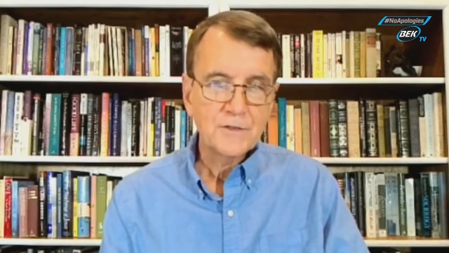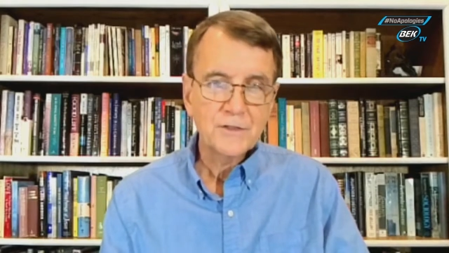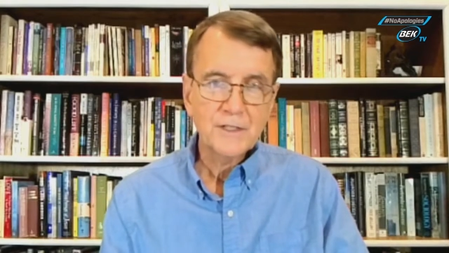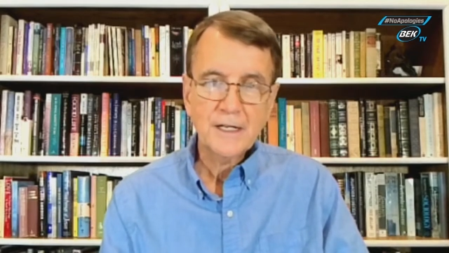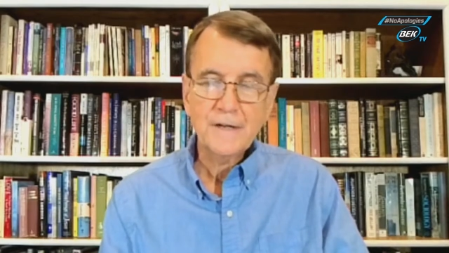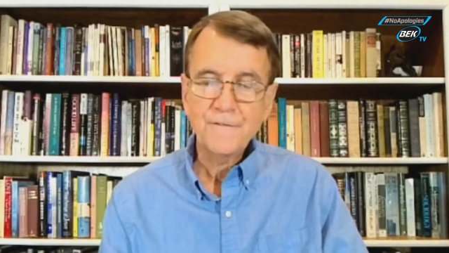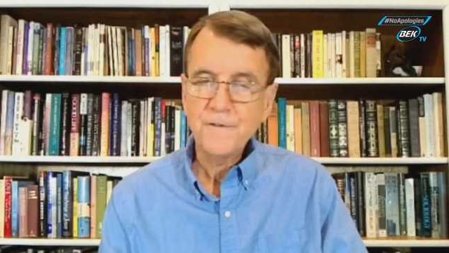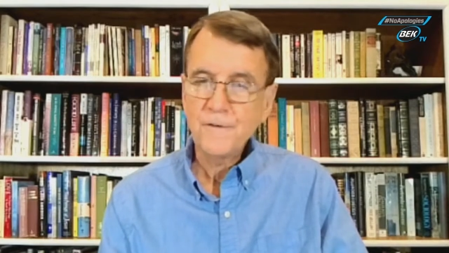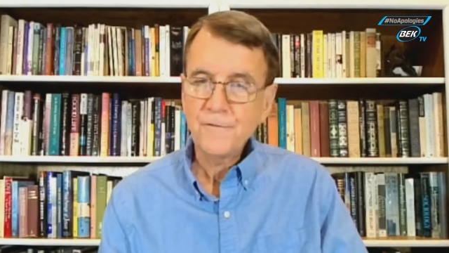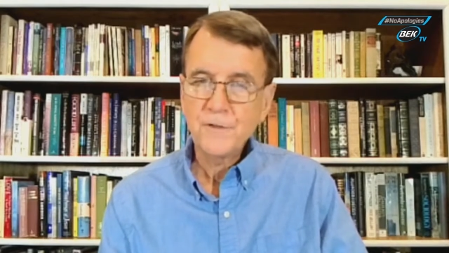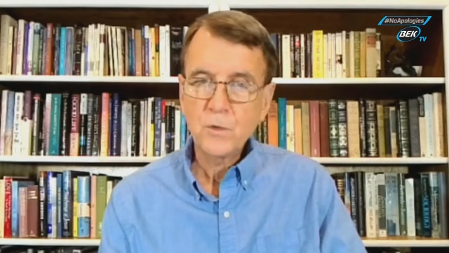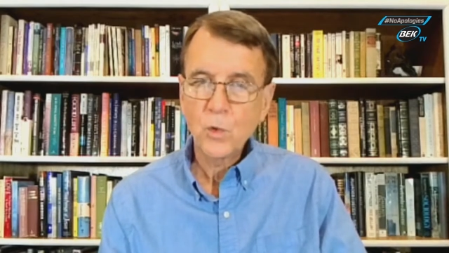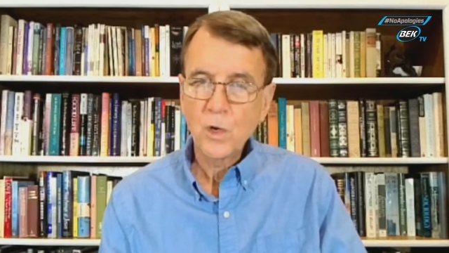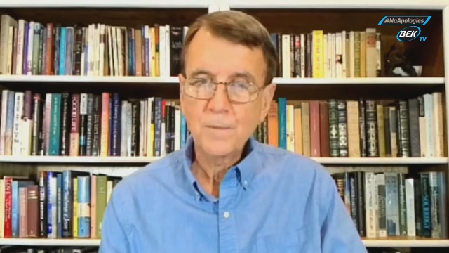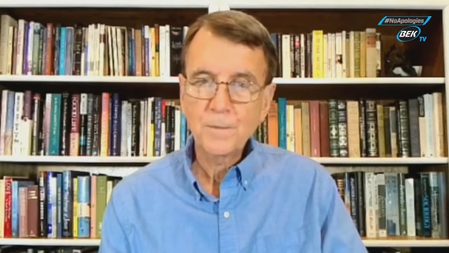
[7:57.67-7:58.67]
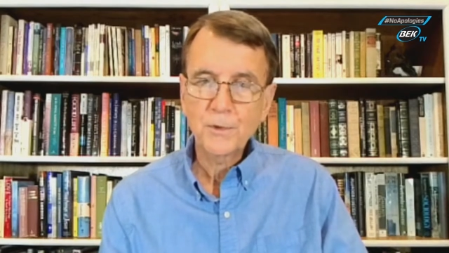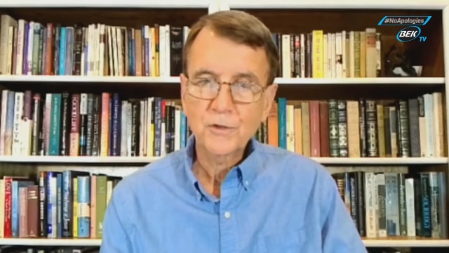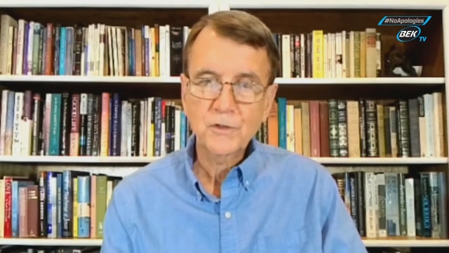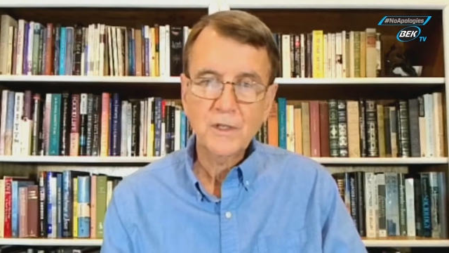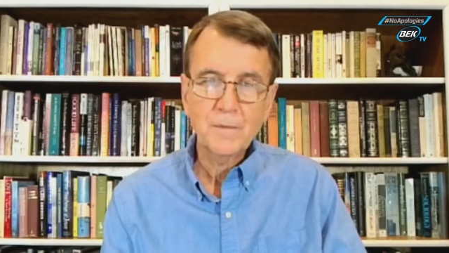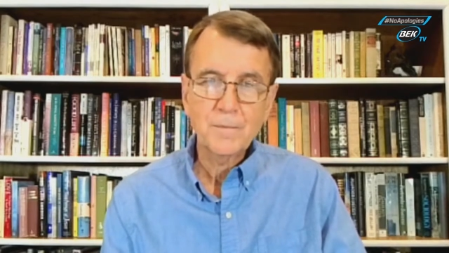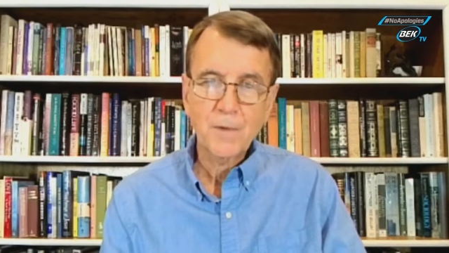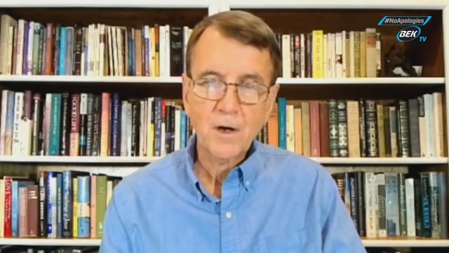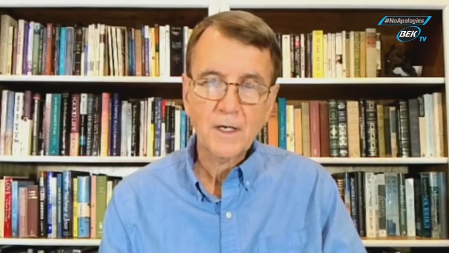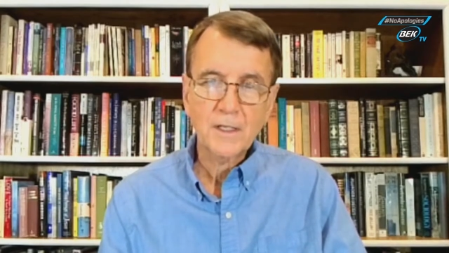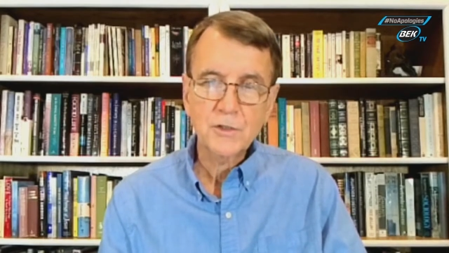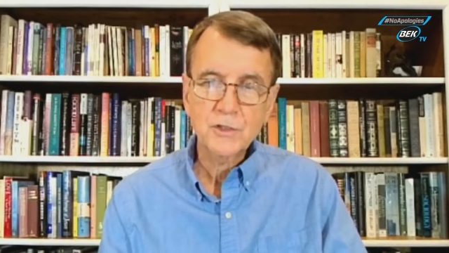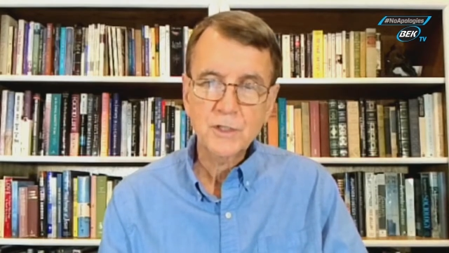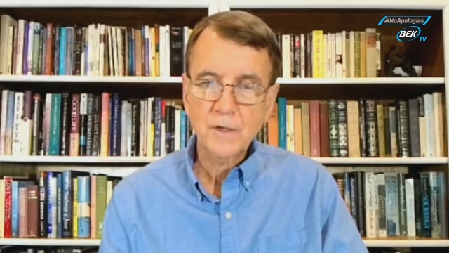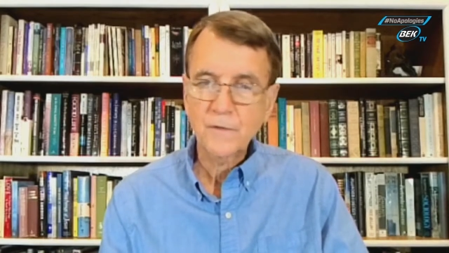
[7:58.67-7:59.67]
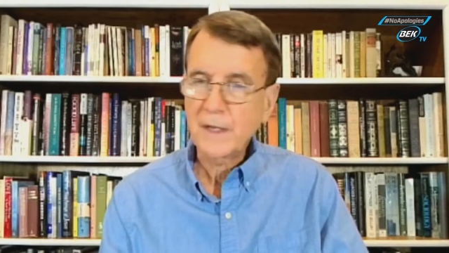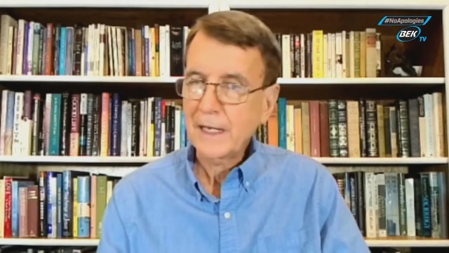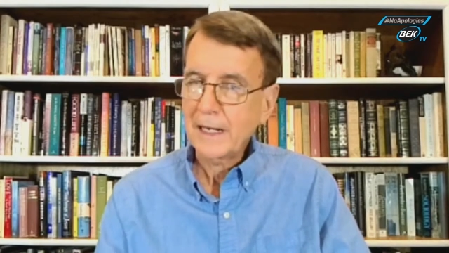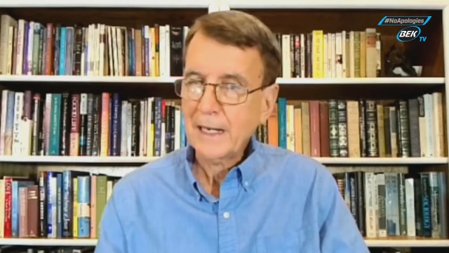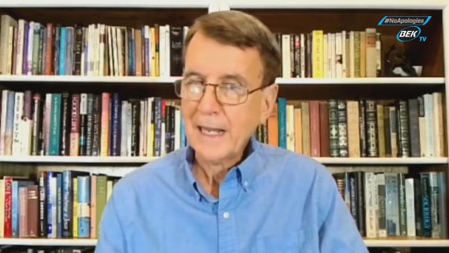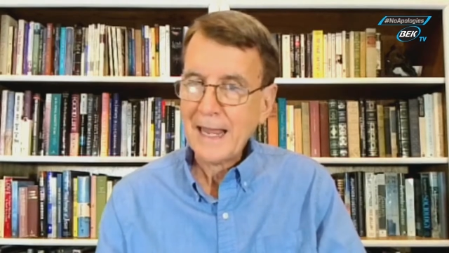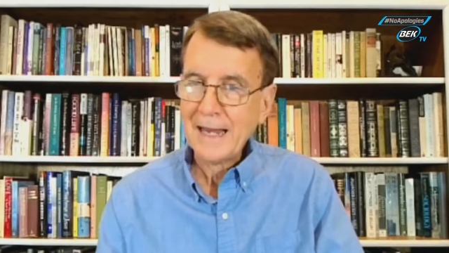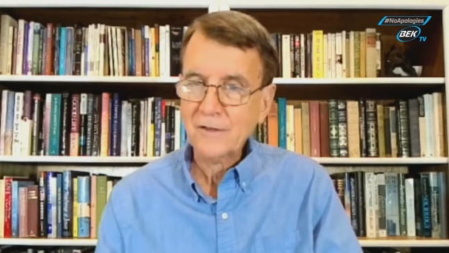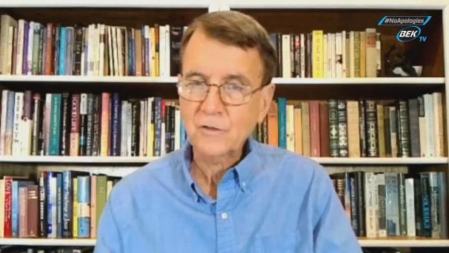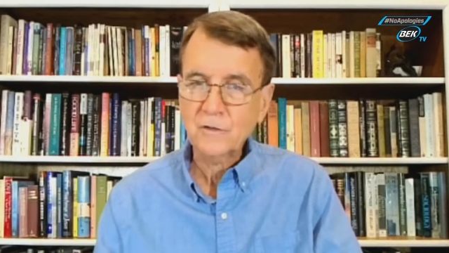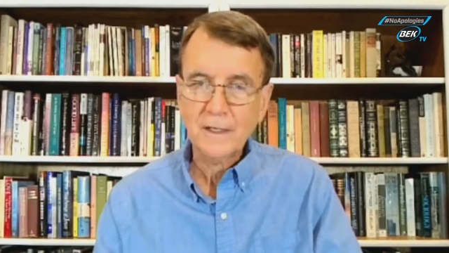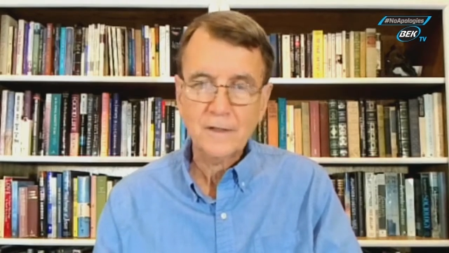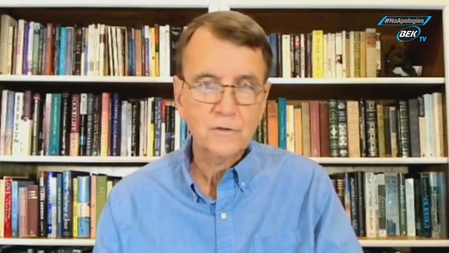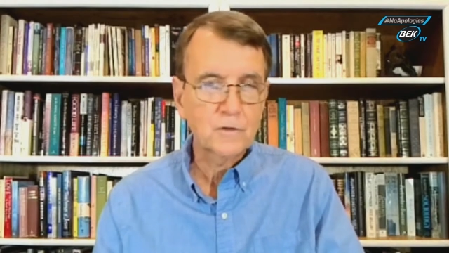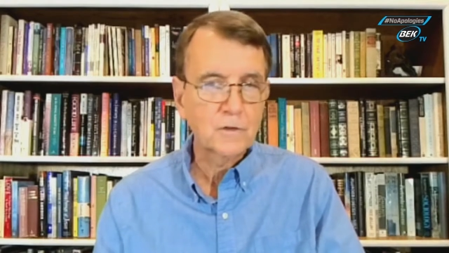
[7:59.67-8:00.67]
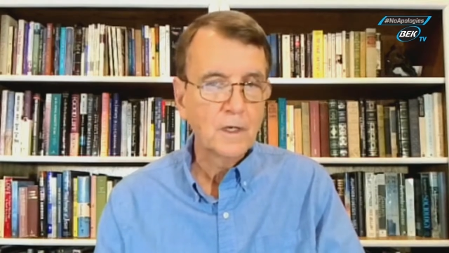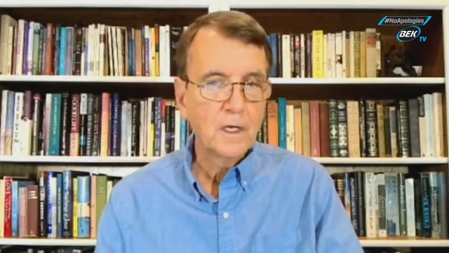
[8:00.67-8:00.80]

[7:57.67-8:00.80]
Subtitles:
get a 51% market share. They get access